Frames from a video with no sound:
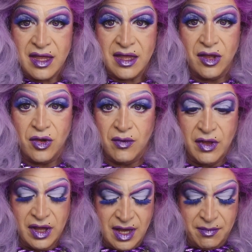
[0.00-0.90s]
center of
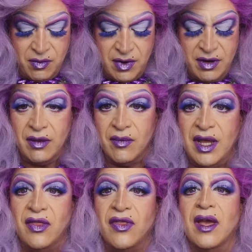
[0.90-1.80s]
the lip. What do what
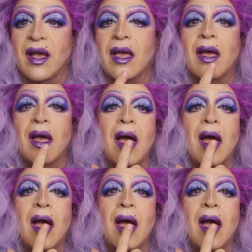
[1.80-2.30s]
do you think?